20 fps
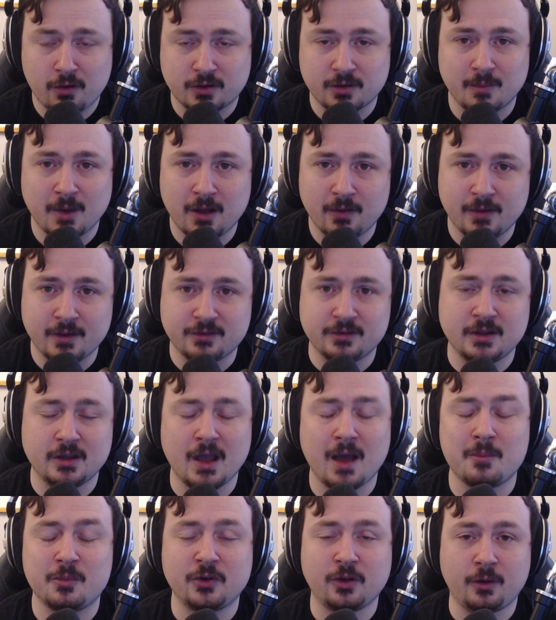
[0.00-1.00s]
about this. He
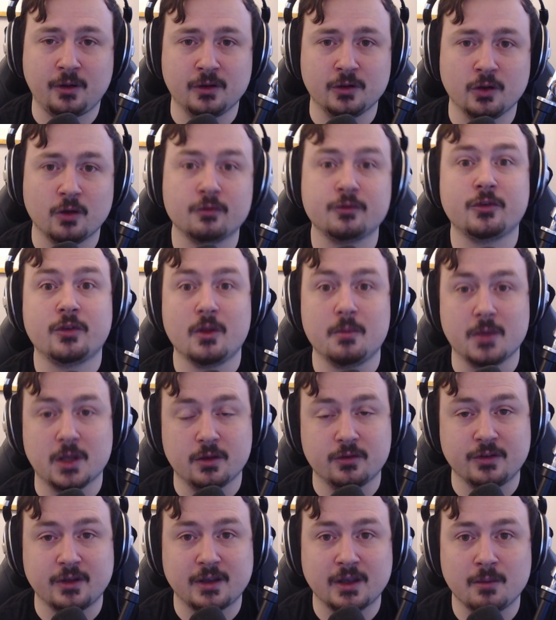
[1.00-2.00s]
absolutely loves the
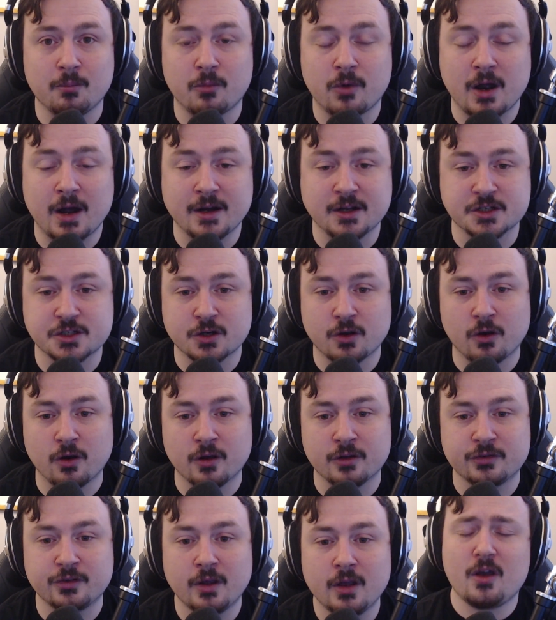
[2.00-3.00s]
music in Brighter
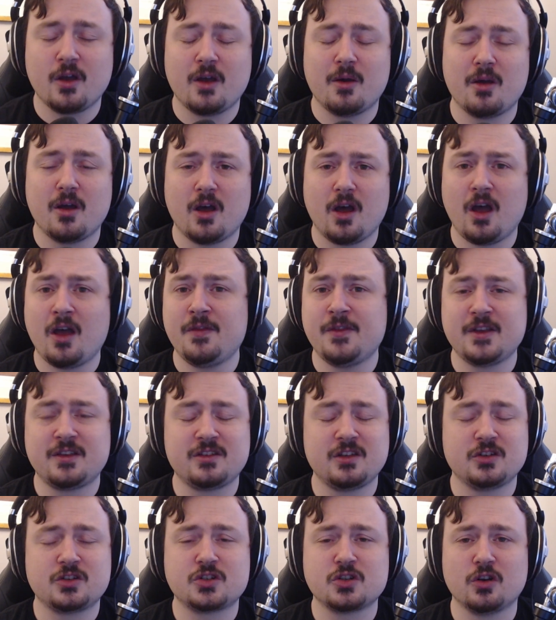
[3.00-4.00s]
Shores. And this
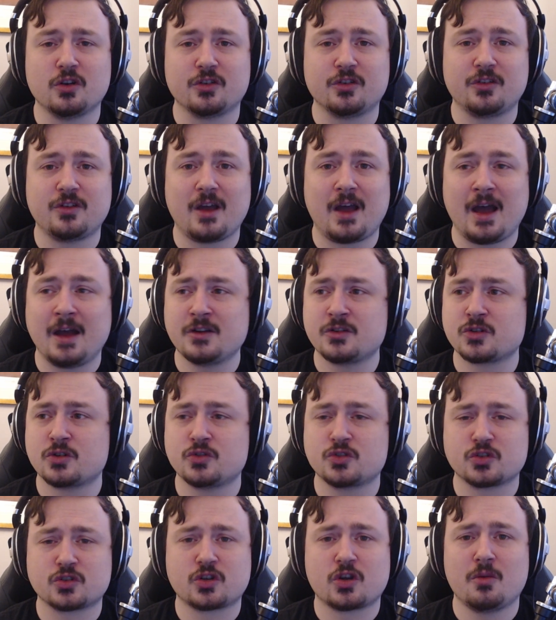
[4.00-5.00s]
is just, Andrew's
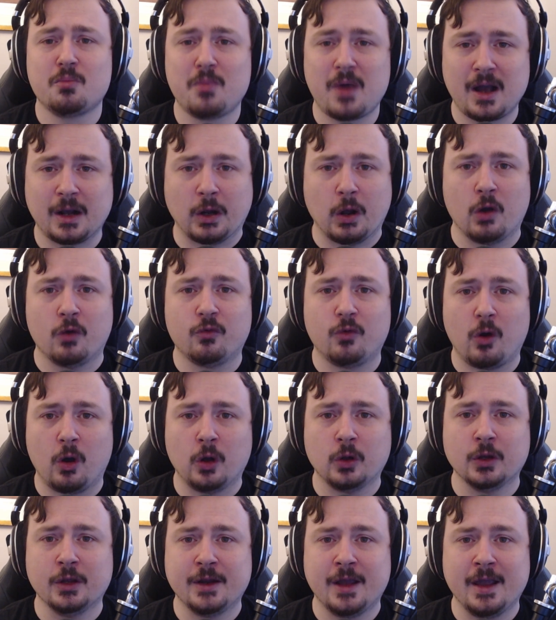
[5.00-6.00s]
just come back off
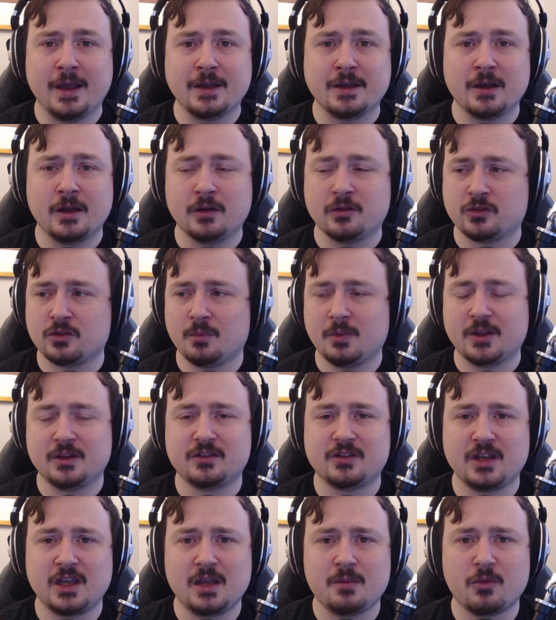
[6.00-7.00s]
holiday, and some of the
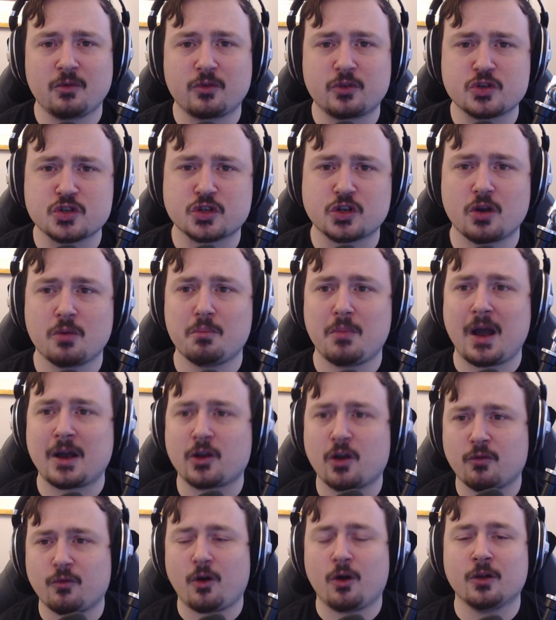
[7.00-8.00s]
team have just come back
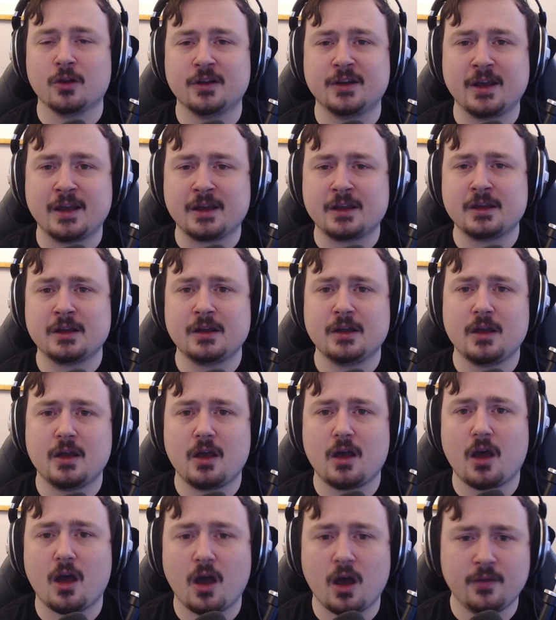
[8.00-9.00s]
off holiday,
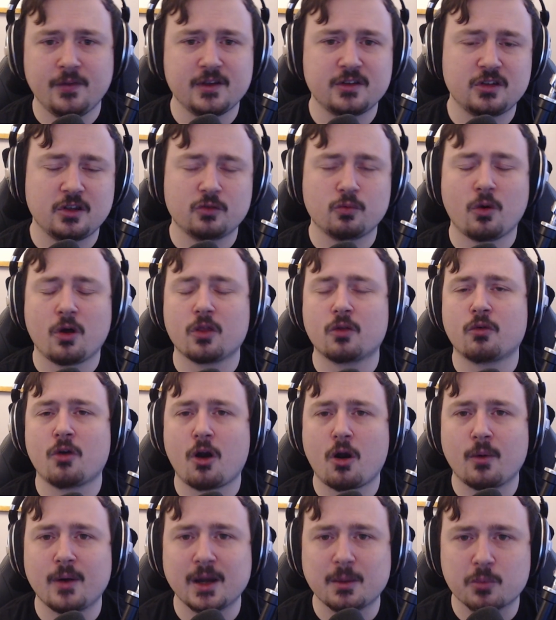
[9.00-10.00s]
and this is what they're
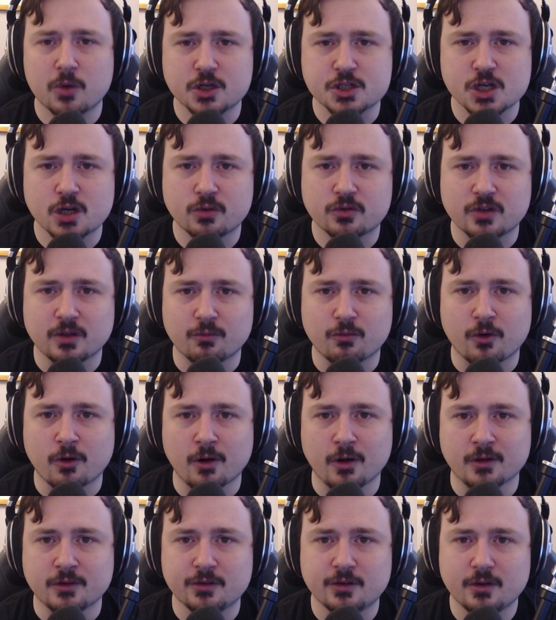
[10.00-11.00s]
already producing for
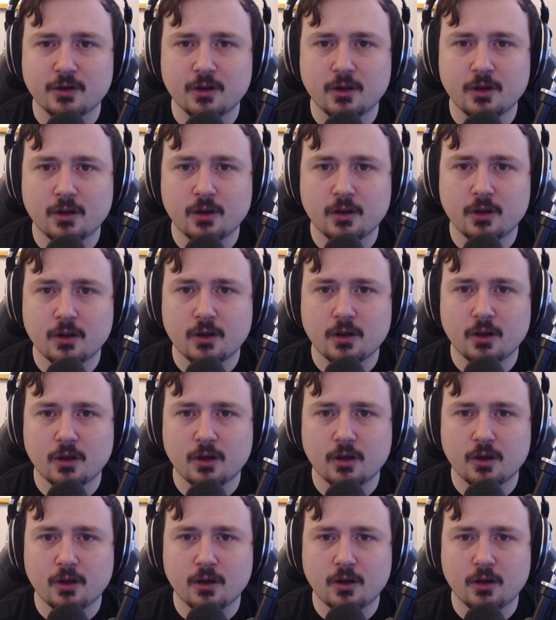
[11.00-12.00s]
us.
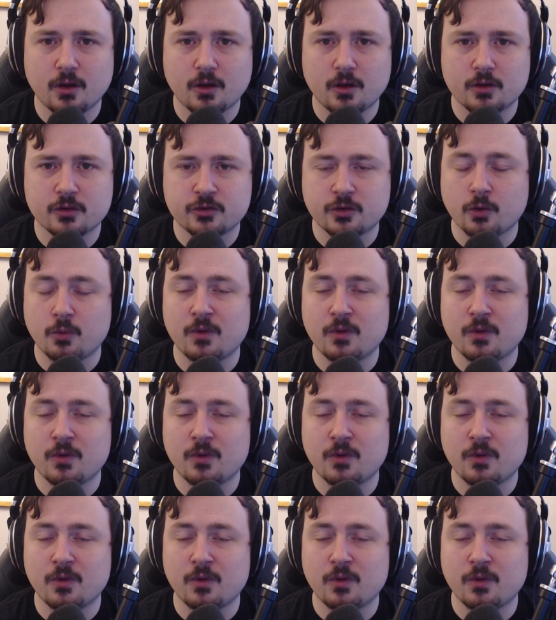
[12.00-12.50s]
So